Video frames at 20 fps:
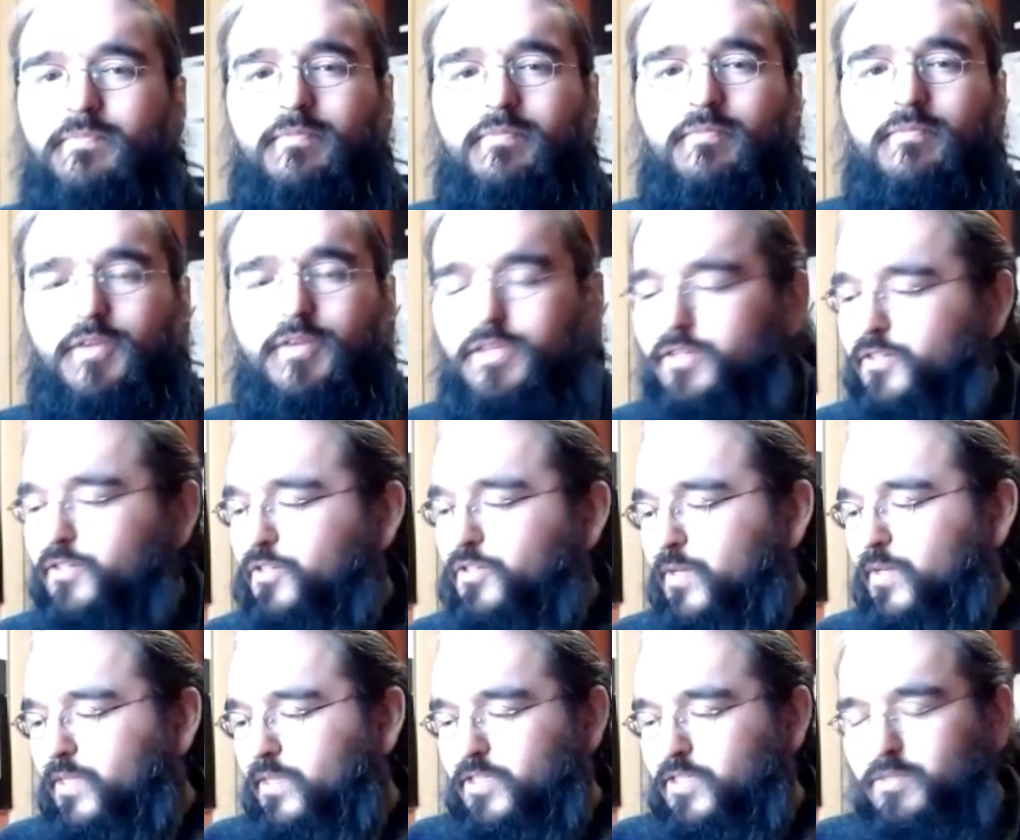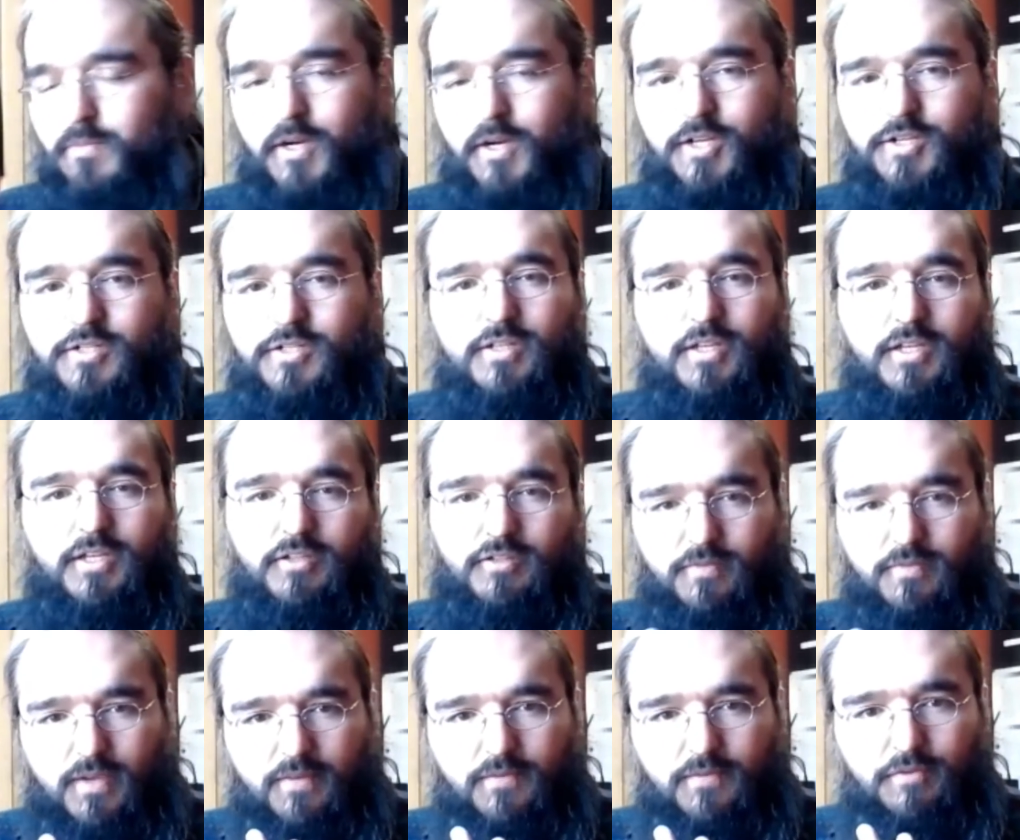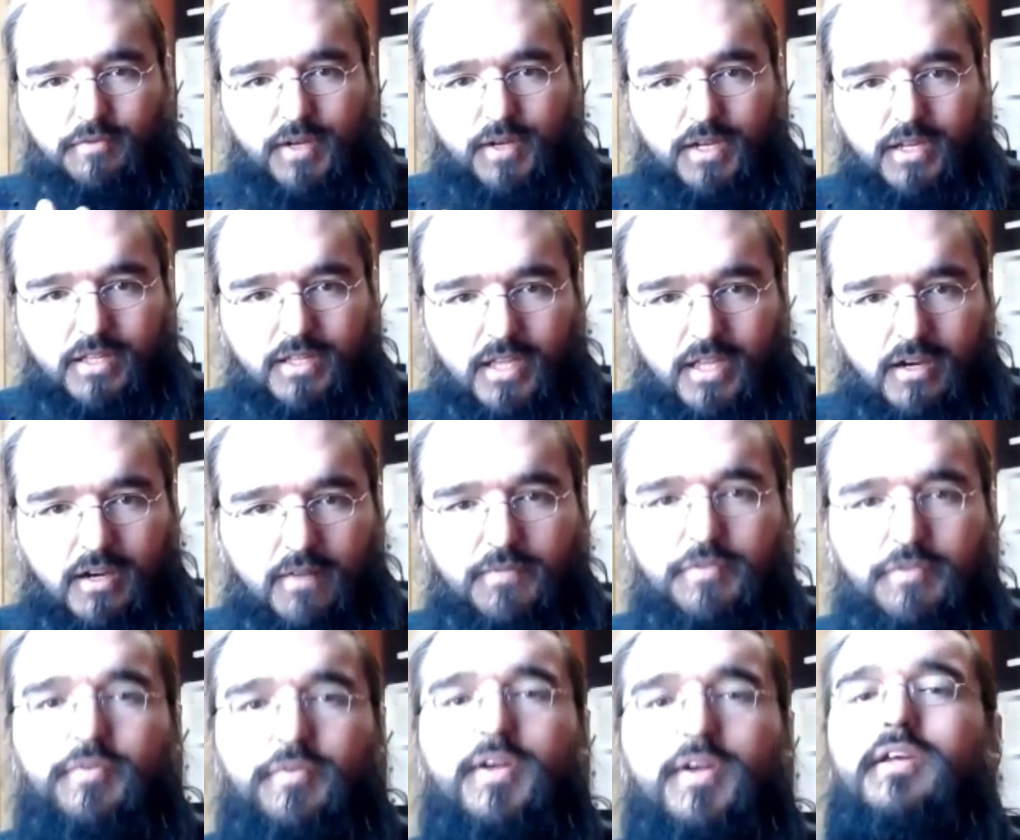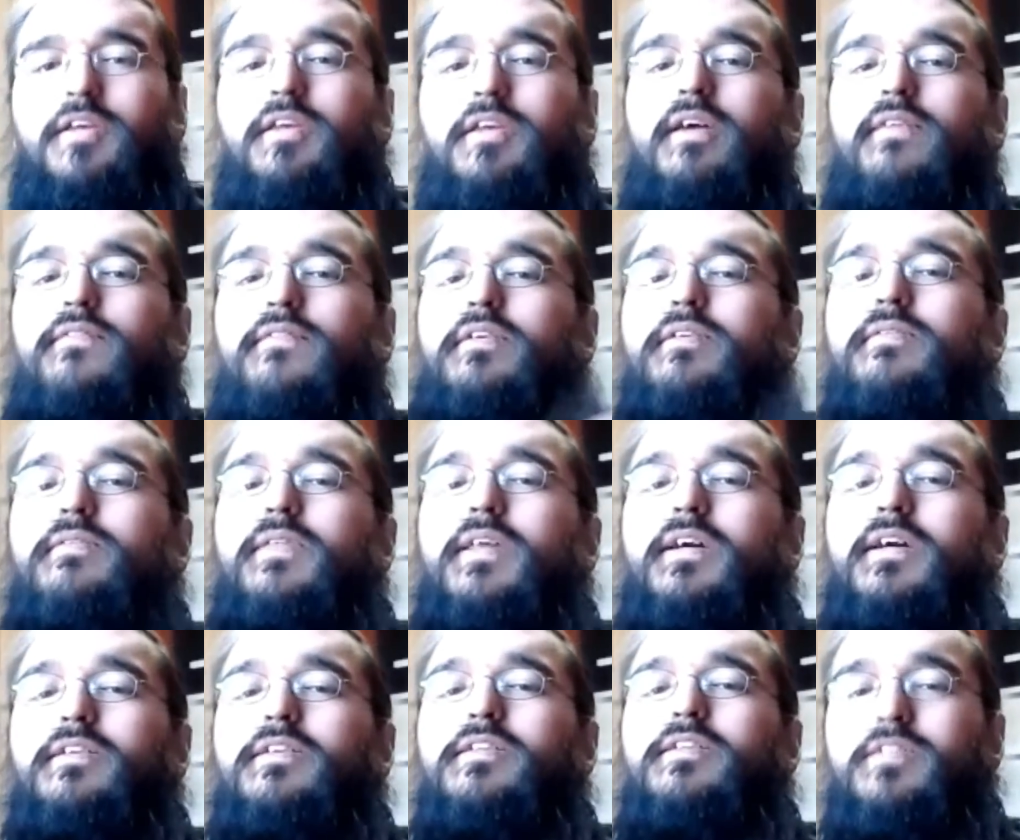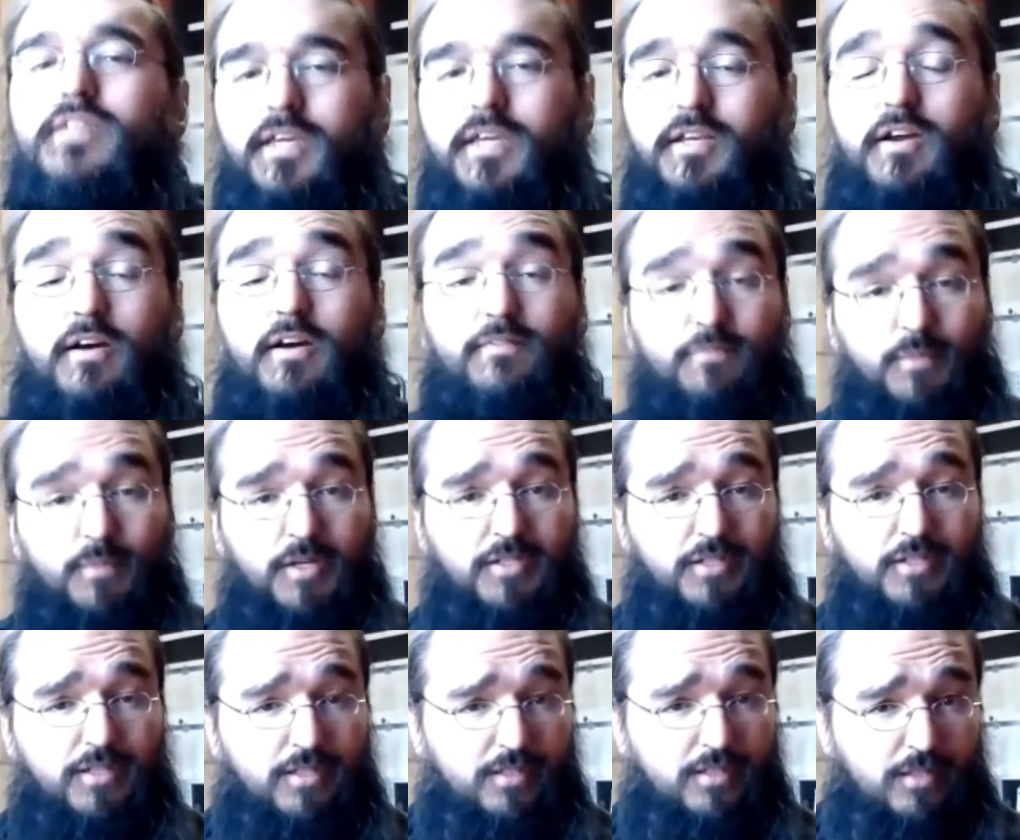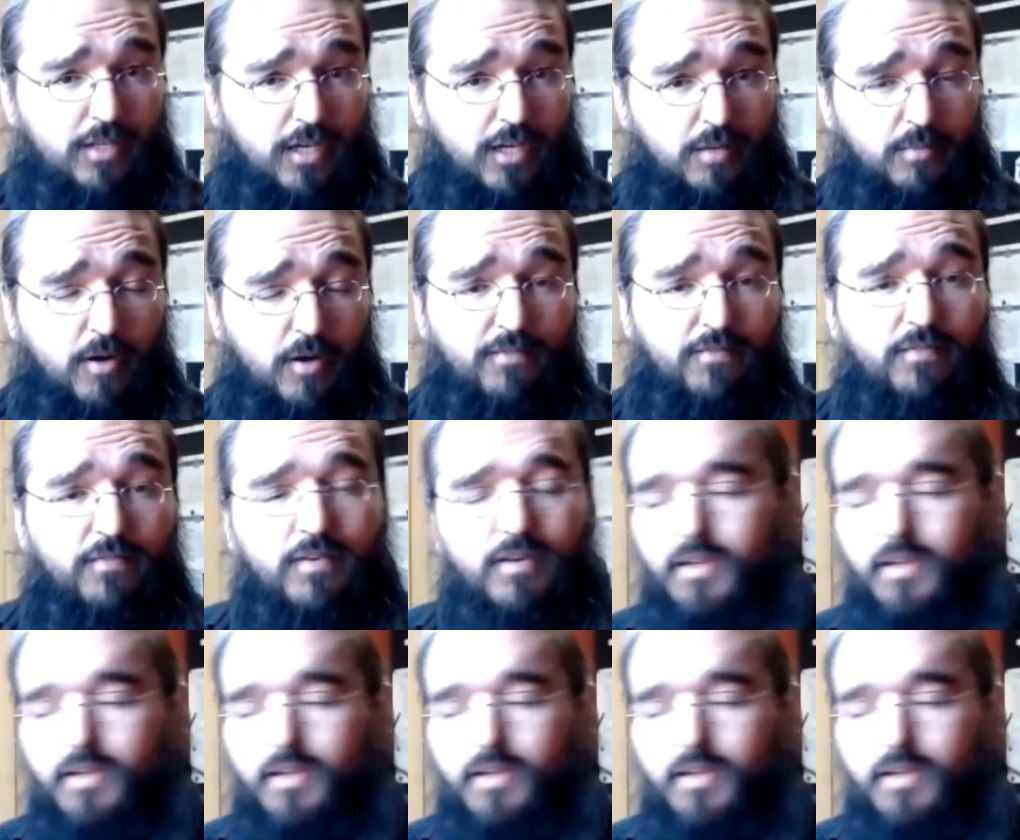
when you're doing the smudge. Like if you have a ring, take off the ring. You have a necklace, take it off. Bracelets, take them off.